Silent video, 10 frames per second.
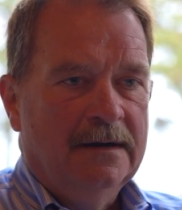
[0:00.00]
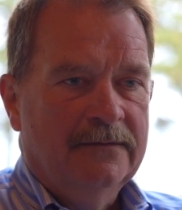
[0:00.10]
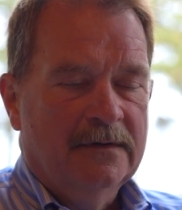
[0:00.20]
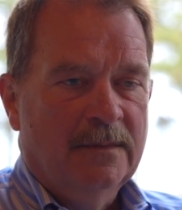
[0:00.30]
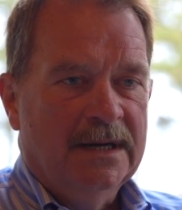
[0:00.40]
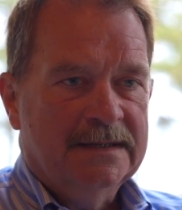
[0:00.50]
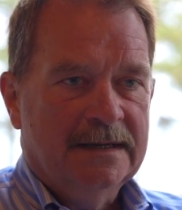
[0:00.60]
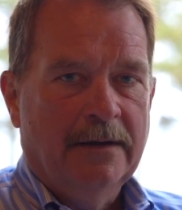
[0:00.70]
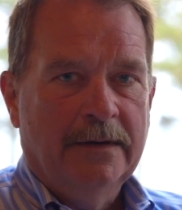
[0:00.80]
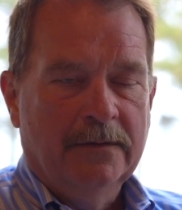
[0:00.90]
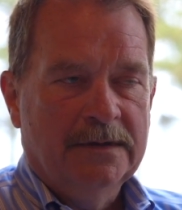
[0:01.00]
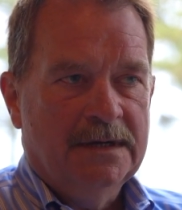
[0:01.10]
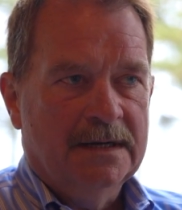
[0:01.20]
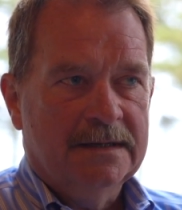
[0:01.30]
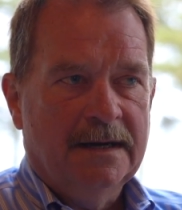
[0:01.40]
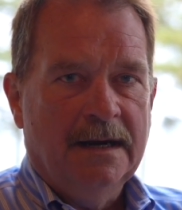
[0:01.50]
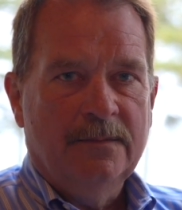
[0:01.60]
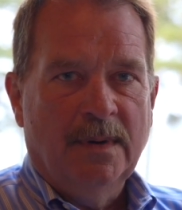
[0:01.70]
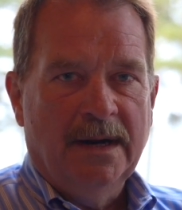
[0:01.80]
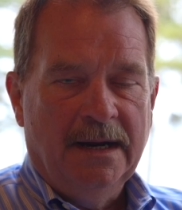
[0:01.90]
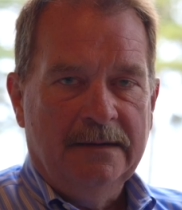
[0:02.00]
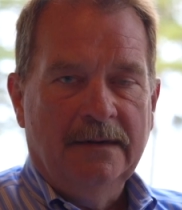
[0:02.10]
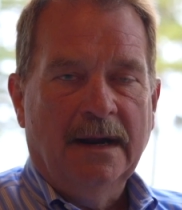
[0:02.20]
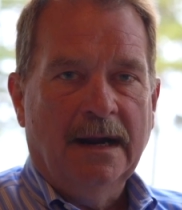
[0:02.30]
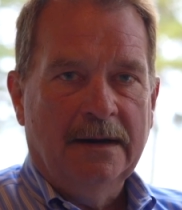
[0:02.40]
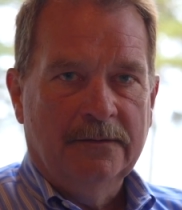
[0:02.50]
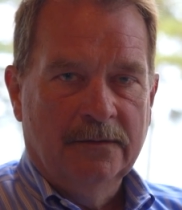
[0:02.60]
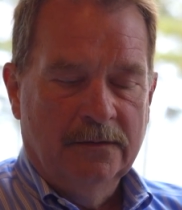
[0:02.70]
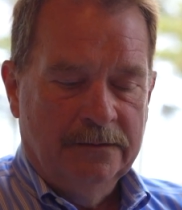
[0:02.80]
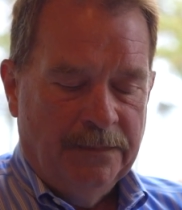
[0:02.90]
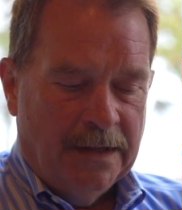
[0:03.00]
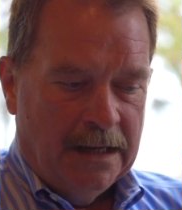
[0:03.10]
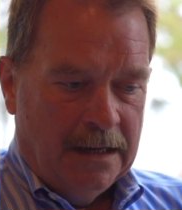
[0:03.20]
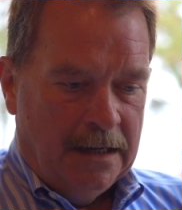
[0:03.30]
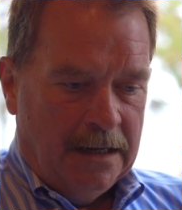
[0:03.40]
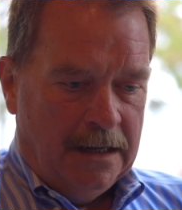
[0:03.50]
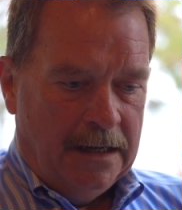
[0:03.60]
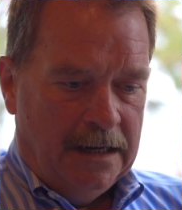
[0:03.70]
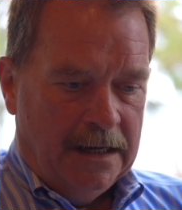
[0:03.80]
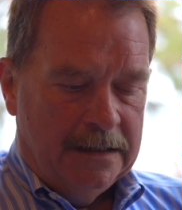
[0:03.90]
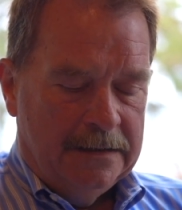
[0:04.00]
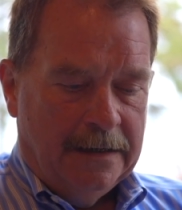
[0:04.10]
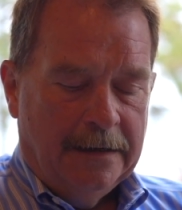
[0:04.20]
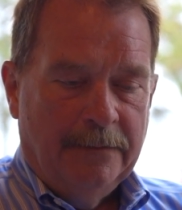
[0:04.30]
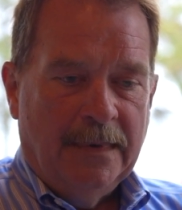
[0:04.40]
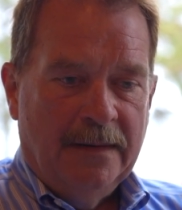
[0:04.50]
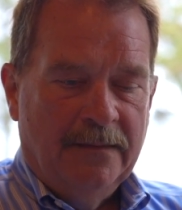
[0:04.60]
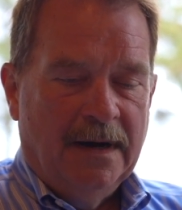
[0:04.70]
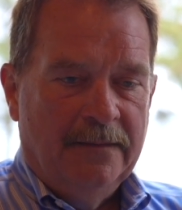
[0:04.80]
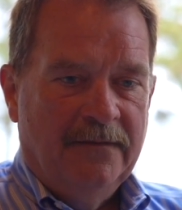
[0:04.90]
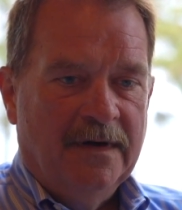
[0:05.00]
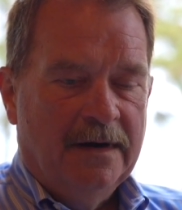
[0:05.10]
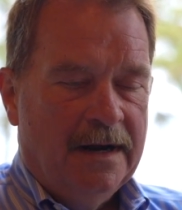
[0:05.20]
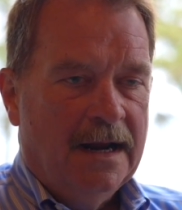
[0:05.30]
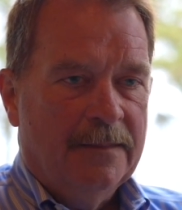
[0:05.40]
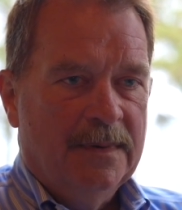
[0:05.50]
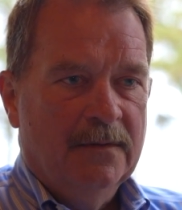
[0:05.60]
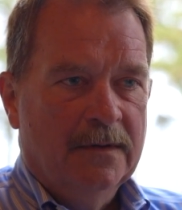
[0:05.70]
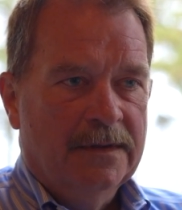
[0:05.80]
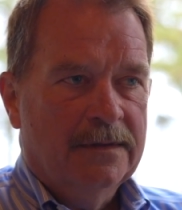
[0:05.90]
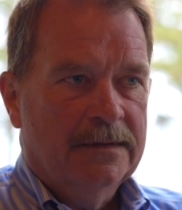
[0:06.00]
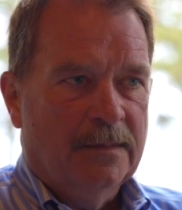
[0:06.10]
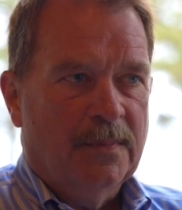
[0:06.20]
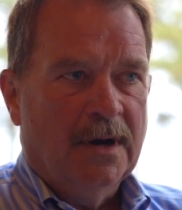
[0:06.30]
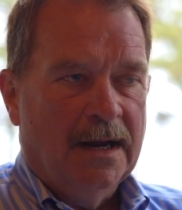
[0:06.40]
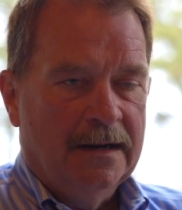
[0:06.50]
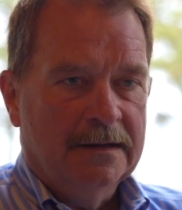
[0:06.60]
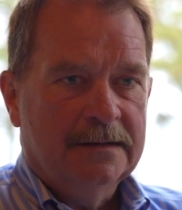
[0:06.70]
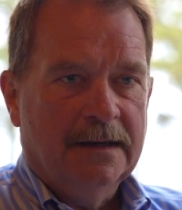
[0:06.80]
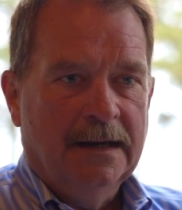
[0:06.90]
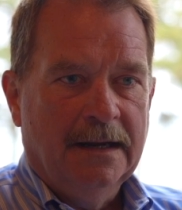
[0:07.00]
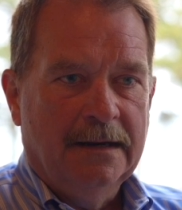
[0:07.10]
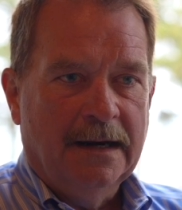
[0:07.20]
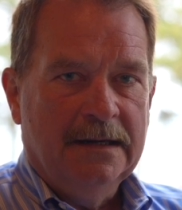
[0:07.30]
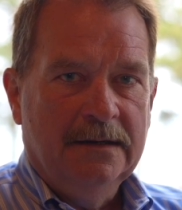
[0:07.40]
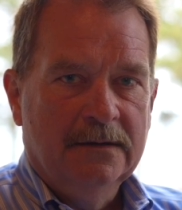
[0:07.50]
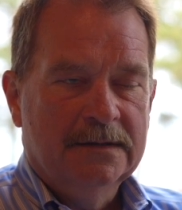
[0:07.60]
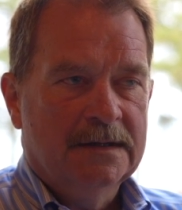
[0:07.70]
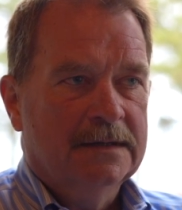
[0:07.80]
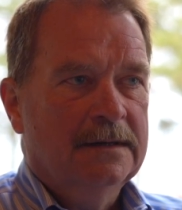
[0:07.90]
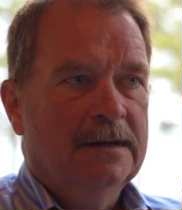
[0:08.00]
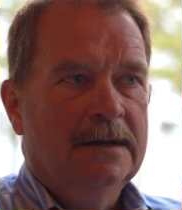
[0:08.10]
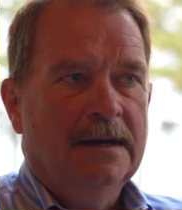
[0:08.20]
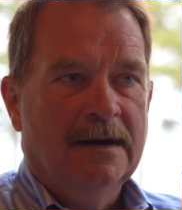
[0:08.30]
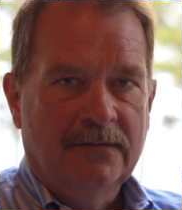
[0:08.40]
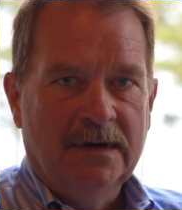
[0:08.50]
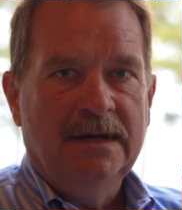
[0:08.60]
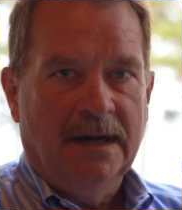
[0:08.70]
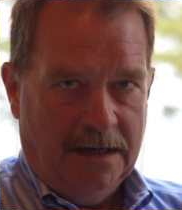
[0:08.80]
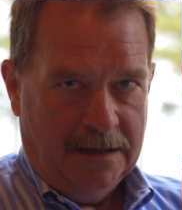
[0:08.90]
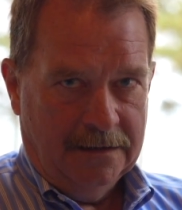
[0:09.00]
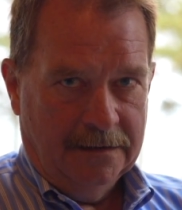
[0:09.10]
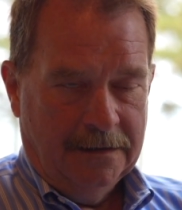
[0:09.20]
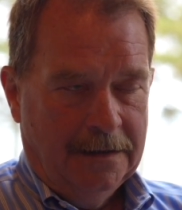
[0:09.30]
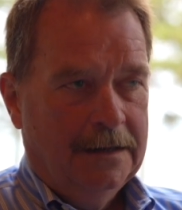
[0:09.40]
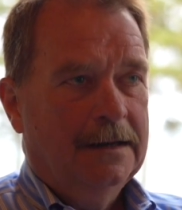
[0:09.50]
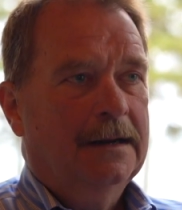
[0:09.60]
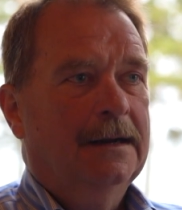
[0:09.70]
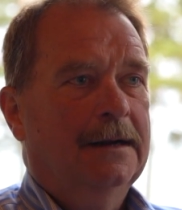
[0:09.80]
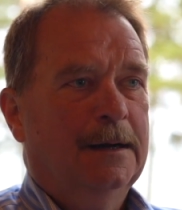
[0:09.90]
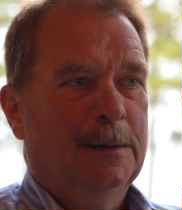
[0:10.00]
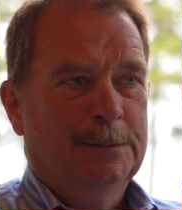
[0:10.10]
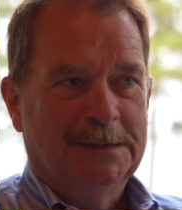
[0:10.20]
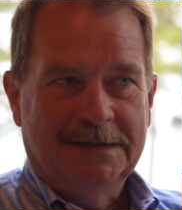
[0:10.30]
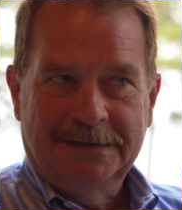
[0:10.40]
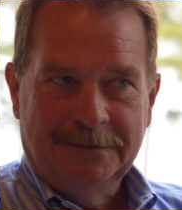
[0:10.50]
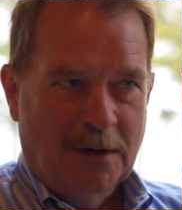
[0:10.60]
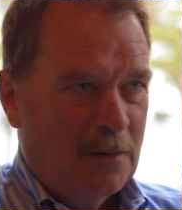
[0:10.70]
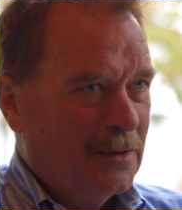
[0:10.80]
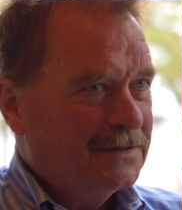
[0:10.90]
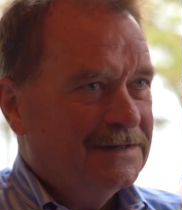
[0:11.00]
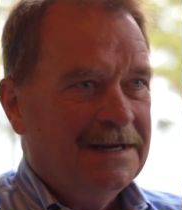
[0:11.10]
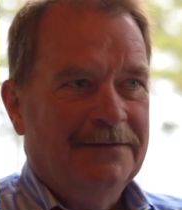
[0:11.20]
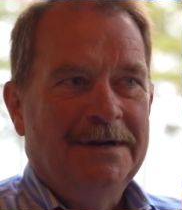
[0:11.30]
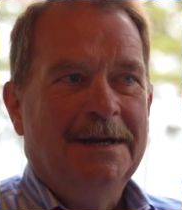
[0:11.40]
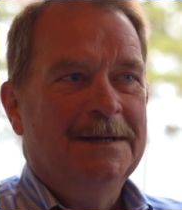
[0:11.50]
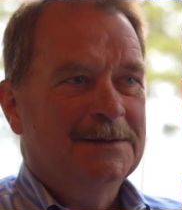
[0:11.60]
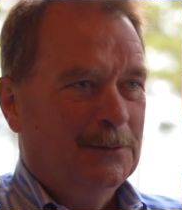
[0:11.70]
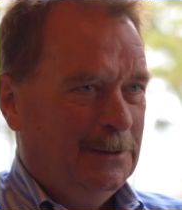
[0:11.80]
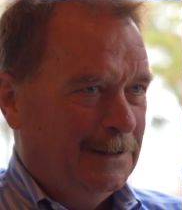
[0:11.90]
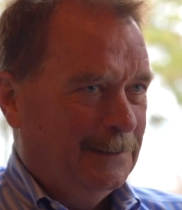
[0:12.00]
for my sauna, which has an 8x8 hot room, and I'm very happy with the product, and I use it every day. Almost 7 days a week.